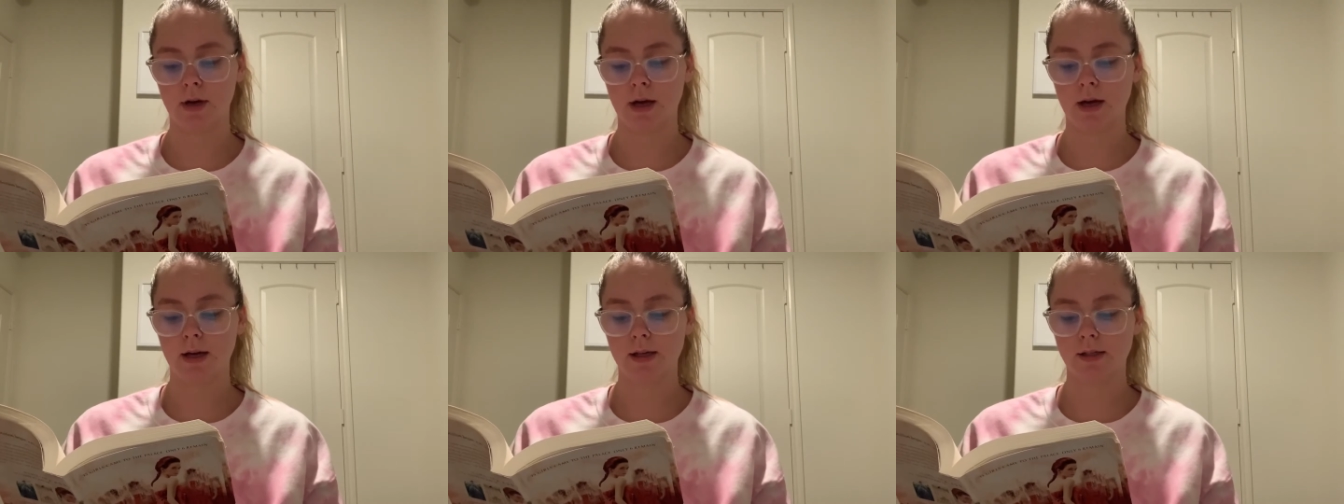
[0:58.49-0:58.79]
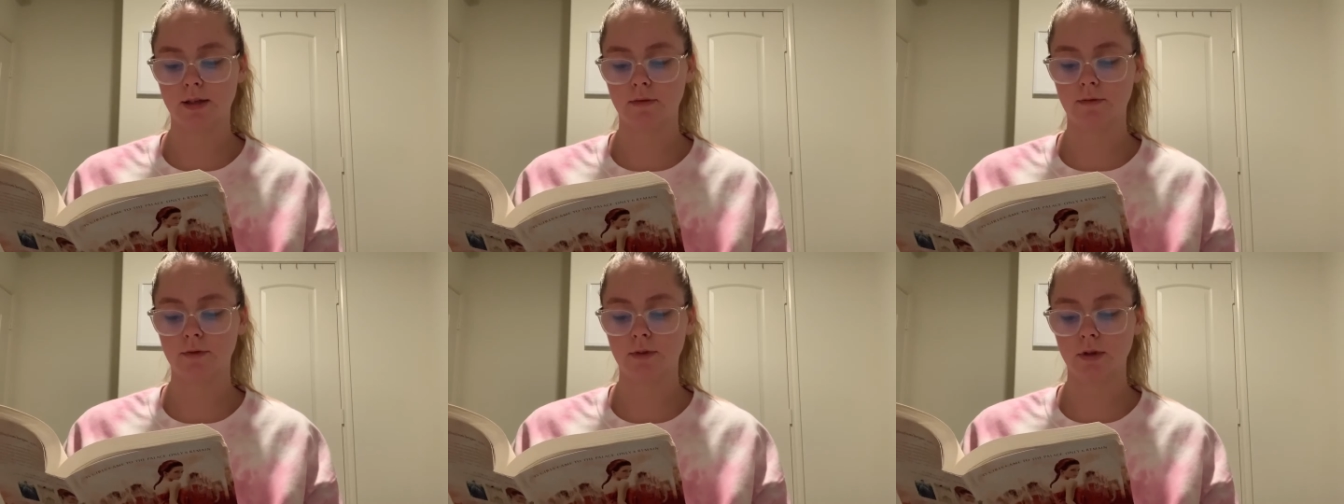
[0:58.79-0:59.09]
As
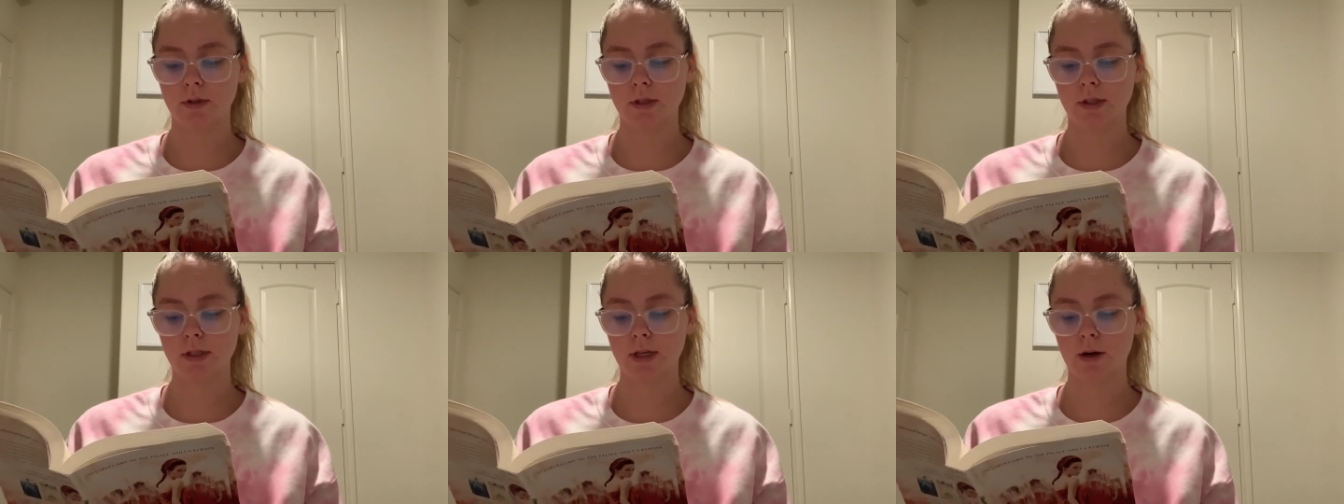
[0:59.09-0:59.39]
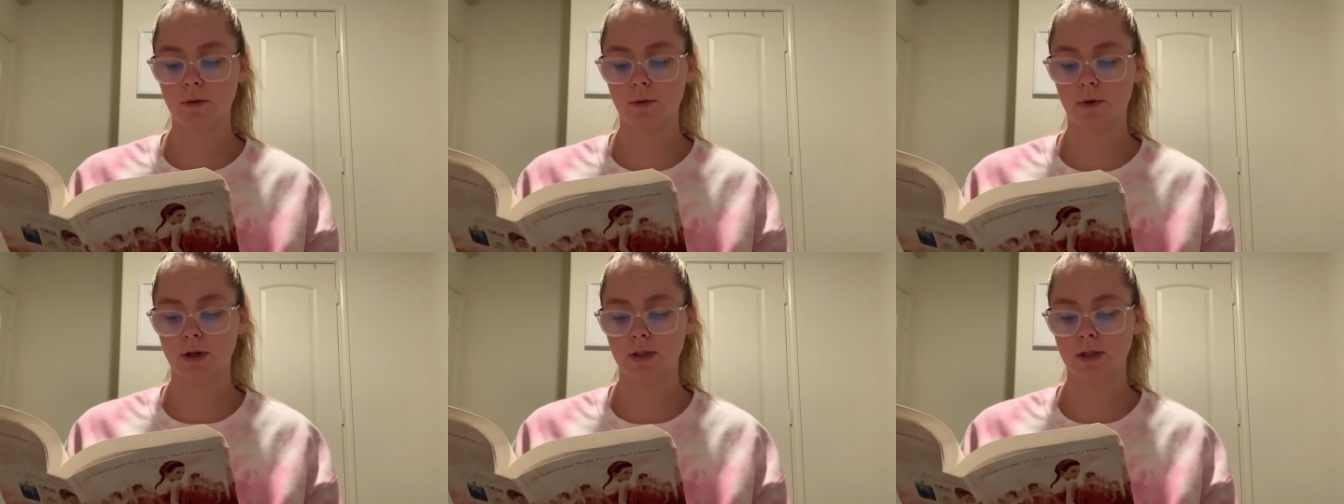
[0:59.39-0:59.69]
confused as I
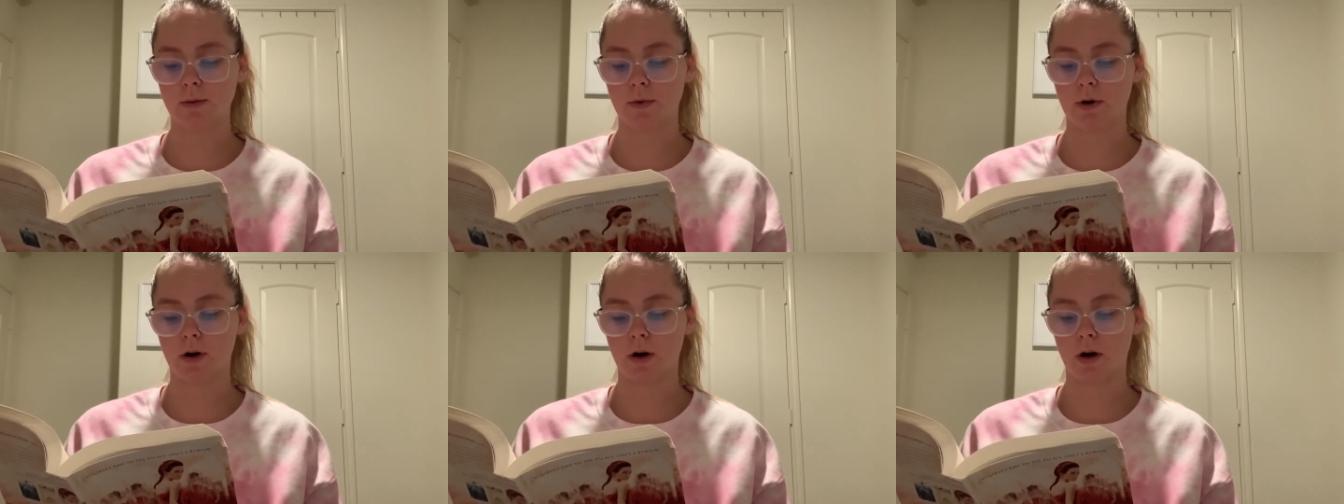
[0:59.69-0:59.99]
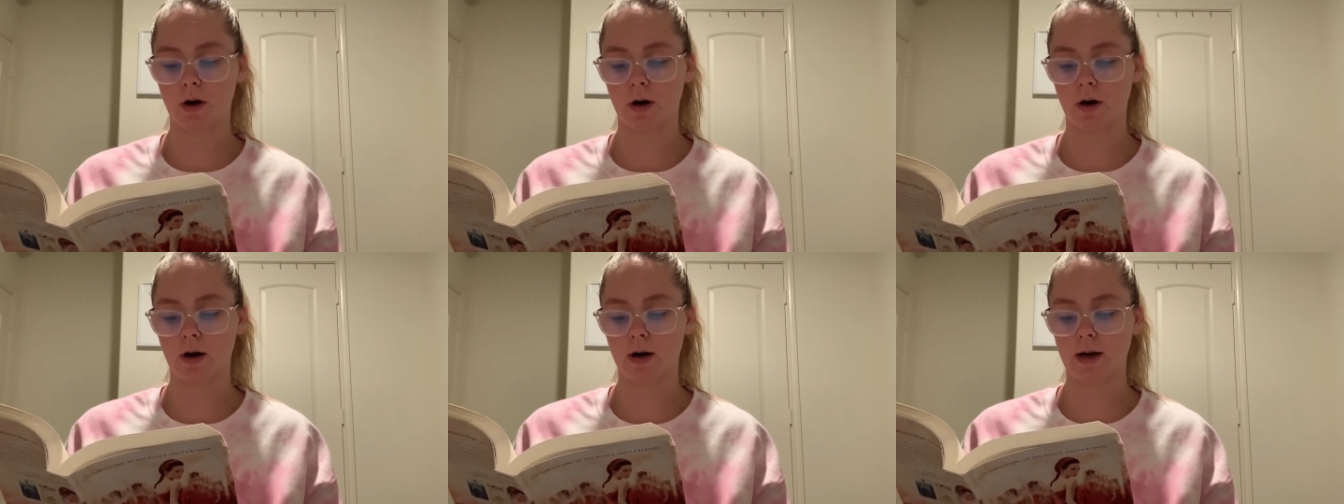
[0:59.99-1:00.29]
was about
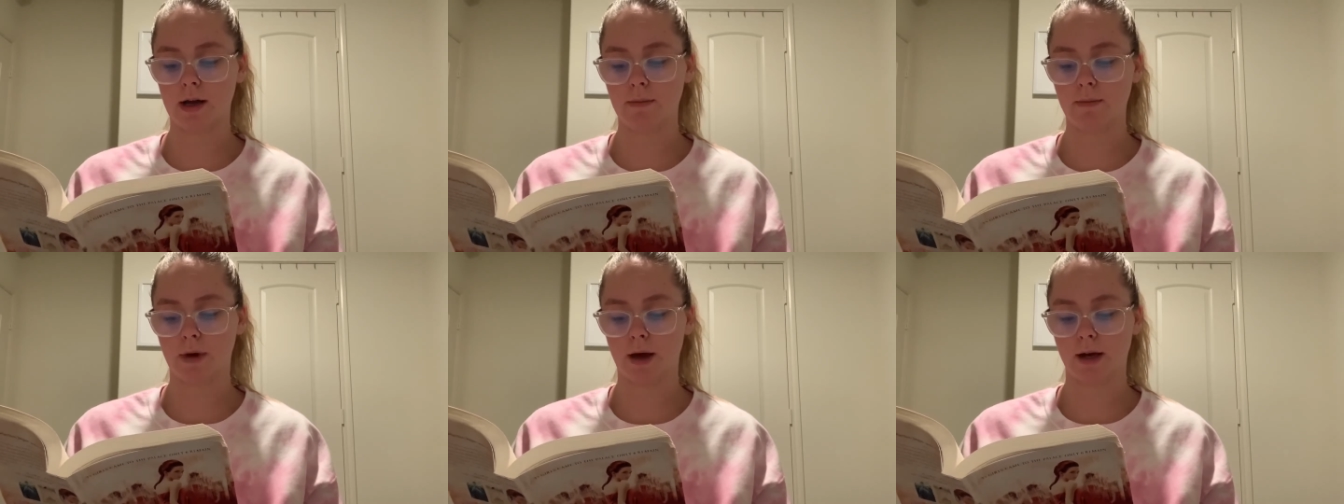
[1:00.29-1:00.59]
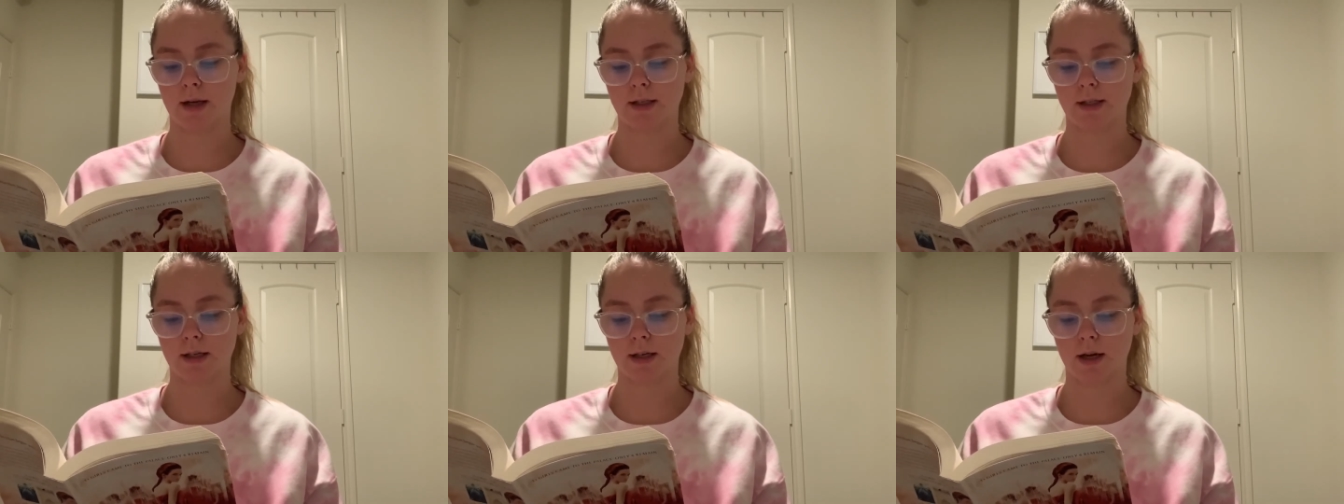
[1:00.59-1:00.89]
her and Maxon,